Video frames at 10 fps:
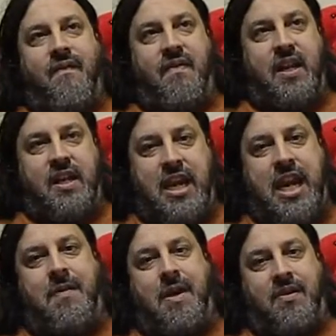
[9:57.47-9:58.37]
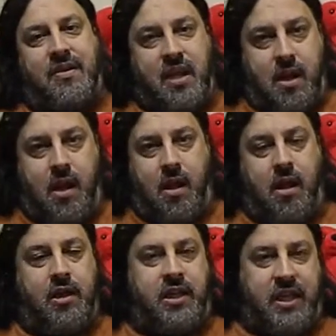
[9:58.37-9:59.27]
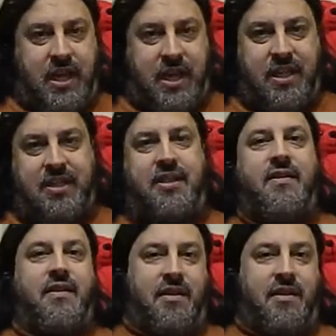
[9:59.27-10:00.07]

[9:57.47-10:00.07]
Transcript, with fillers: The name of psychology is